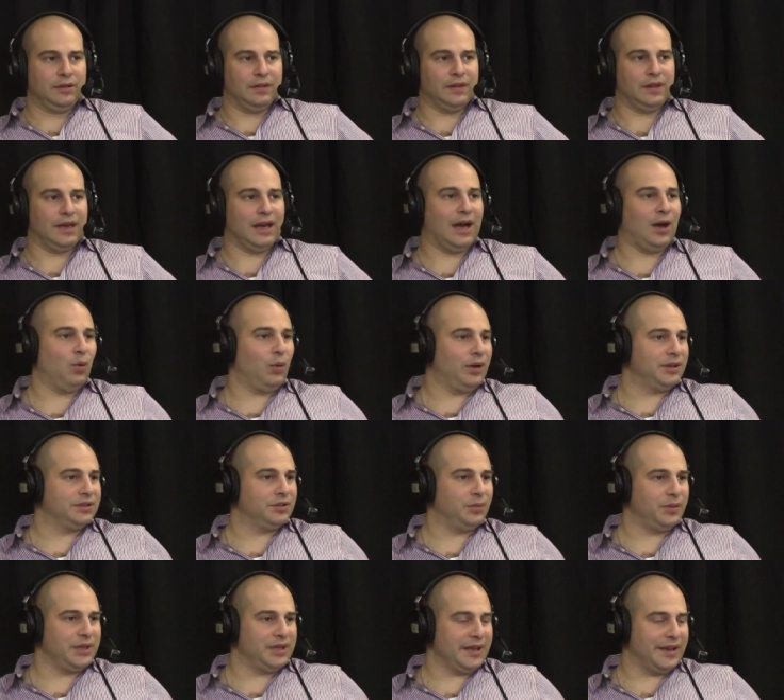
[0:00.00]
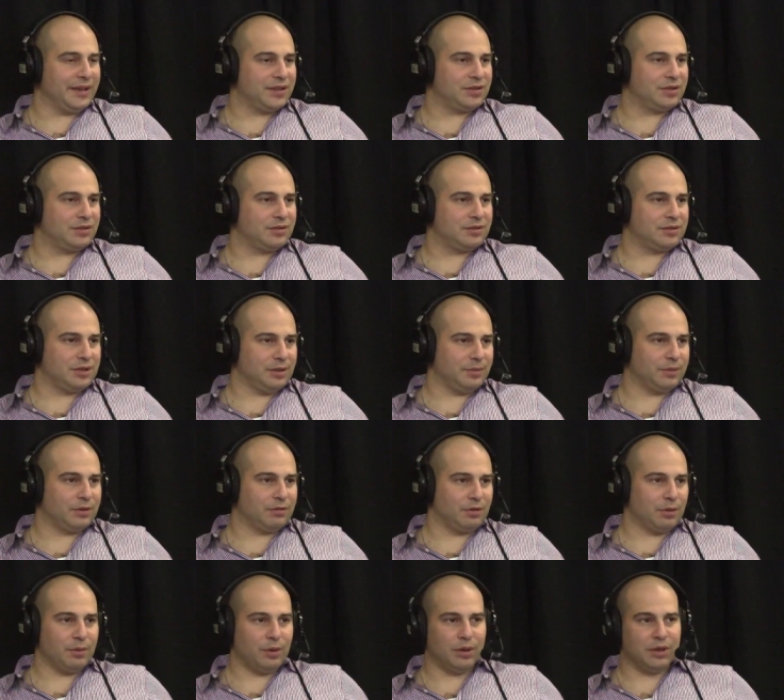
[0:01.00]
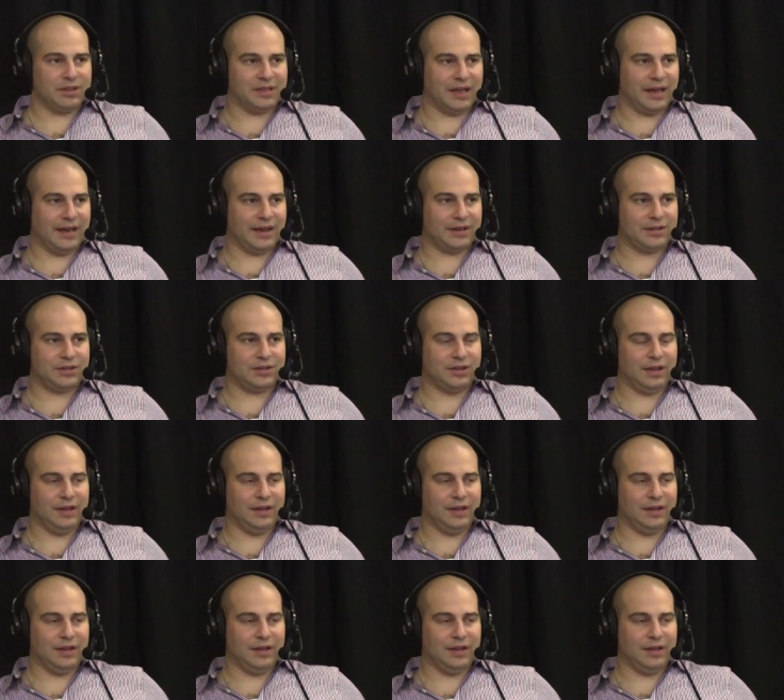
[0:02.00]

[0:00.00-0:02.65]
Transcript: then how well did we test some of the remote attacks,